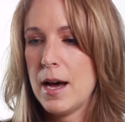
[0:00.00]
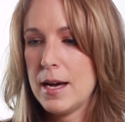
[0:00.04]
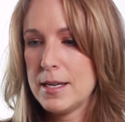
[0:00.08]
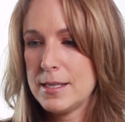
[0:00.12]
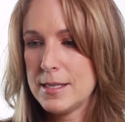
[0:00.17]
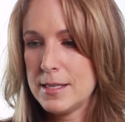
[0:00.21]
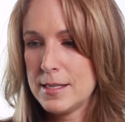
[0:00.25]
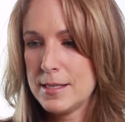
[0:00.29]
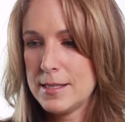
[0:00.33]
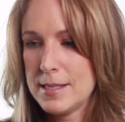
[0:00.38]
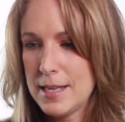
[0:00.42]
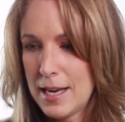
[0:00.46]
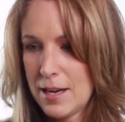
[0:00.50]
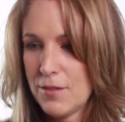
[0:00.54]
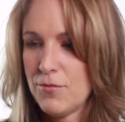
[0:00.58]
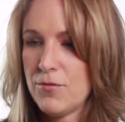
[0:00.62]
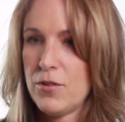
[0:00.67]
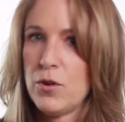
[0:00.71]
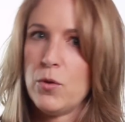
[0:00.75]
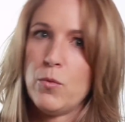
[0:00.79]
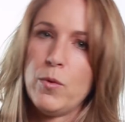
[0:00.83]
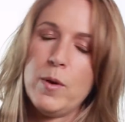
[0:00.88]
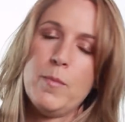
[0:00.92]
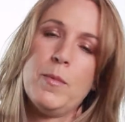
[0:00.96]
a
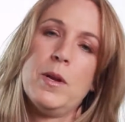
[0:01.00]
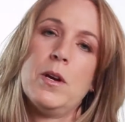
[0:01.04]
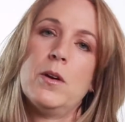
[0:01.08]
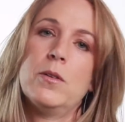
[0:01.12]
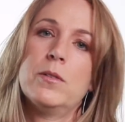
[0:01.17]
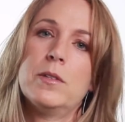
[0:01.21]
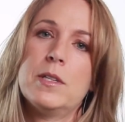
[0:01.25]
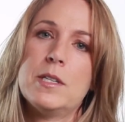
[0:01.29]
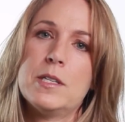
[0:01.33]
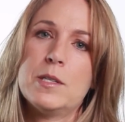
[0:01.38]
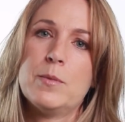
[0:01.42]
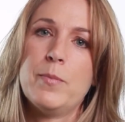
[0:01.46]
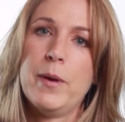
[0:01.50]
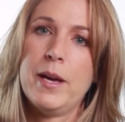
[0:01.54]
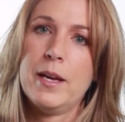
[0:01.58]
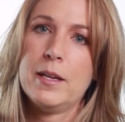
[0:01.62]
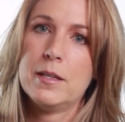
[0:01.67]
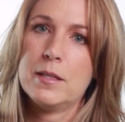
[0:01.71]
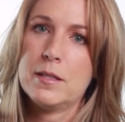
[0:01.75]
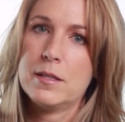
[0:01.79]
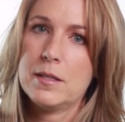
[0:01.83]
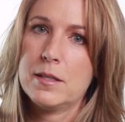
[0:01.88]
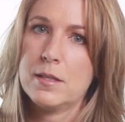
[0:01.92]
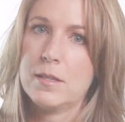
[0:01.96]
safer women-only
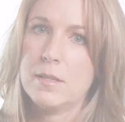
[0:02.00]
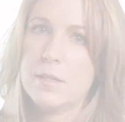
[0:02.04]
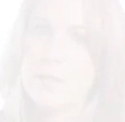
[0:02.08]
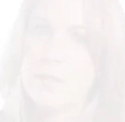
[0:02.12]
space.